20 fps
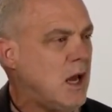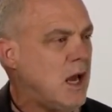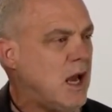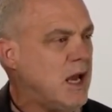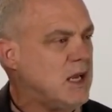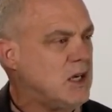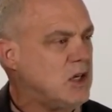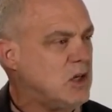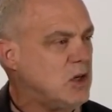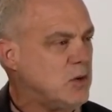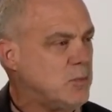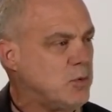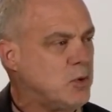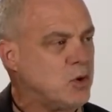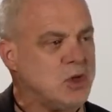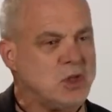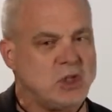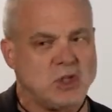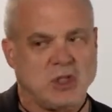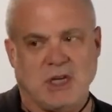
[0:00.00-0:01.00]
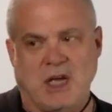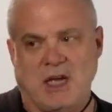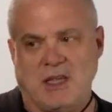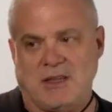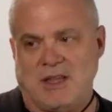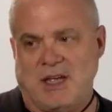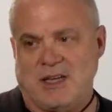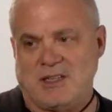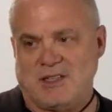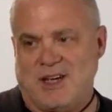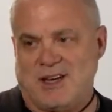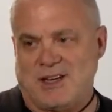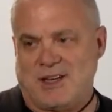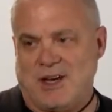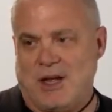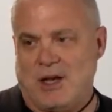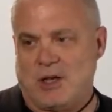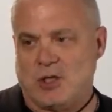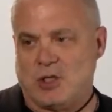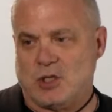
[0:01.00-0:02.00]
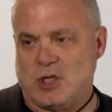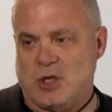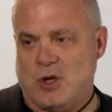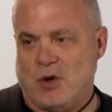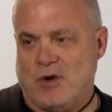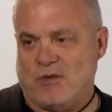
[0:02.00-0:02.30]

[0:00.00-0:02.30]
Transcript: I get to depreciate that technology